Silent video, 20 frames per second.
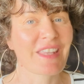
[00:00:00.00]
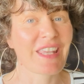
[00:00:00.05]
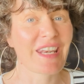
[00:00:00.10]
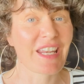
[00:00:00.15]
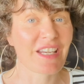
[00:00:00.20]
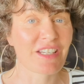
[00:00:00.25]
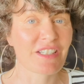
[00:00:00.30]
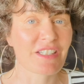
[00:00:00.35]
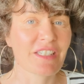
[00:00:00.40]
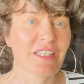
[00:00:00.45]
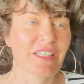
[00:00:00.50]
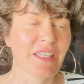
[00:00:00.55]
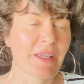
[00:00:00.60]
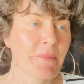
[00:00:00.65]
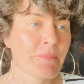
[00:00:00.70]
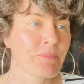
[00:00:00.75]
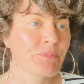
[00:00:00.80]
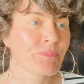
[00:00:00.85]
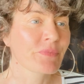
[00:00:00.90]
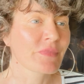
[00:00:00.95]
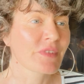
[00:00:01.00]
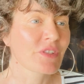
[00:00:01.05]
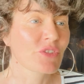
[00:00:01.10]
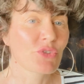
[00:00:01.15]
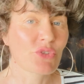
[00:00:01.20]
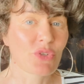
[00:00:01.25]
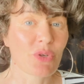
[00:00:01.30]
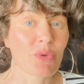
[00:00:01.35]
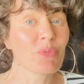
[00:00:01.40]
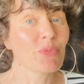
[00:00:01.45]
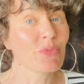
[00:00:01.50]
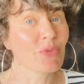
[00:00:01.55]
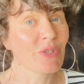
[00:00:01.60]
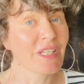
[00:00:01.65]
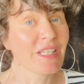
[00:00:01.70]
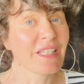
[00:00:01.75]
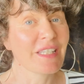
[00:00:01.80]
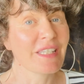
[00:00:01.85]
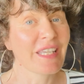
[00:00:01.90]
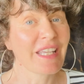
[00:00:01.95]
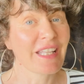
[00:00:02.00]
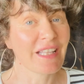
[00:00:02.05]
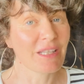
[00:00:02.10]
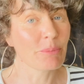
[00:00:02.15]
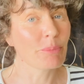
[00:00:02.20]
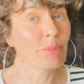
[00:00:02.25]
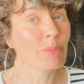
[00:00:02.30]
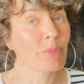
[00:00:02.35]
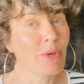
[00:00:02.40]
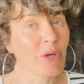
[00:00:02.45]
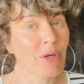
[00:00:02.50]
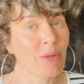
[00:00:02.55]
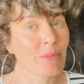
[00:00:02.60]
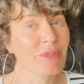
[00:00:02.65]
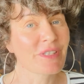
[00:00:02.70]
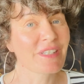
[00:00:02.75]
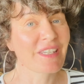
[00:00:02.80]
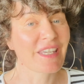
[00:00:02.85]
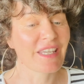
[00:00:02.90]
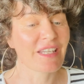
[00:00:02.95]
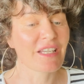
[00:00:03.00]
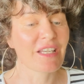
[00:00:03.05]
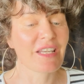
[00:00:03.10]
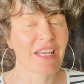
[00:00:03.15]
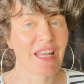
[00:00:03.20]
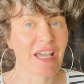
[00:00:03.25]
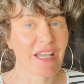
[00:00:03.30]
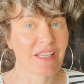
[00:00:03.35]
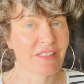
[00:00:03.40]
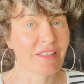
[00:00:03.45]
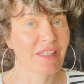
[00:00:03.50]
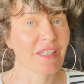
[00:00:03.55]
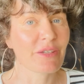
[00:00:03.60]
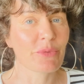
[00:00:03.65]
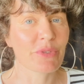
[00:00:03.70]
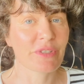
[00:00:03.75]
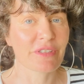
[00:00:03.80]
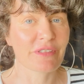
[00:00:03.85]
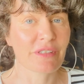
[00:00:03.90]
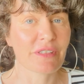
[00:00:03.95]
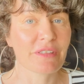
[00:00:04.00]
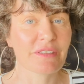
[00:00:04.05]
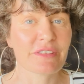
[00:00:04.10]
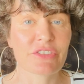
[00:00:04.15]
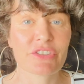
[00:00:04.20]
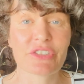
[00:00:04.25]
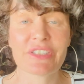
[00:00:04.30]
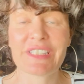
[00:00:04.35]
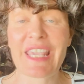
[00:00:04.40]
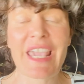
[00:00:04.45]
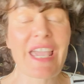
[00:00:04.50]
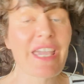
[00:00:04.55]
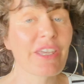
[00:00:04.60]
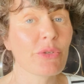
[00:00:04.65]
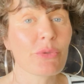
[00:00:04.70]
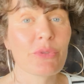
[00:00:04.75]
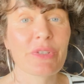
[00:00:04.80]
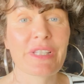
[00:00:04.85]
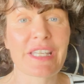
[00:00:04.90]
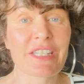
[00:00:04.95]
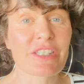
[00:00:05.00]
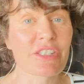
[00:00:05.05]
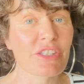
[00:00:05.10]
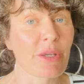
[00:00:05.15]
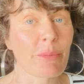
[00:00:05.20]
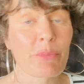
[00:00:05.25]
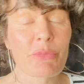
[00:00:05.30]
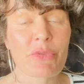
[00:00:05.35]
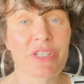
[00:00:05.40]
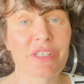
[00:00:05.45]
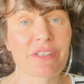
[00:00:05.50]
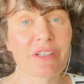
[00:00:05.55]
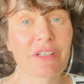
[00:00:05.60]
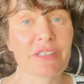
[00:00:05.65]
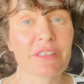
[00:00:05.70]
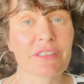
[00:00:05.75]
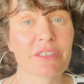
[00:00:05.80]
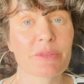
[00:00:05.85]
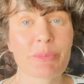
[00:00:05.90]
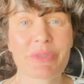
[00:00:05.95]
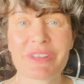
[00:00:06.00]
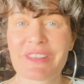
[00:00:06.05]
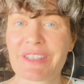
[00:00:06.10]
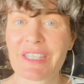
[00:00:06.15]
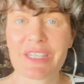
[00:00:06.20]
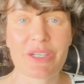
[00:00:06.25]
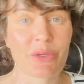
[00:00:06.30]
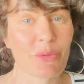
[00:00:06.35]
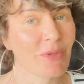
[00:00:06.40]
actually don't really help moms get lasting results. Yeah, you'll get some results, but they don't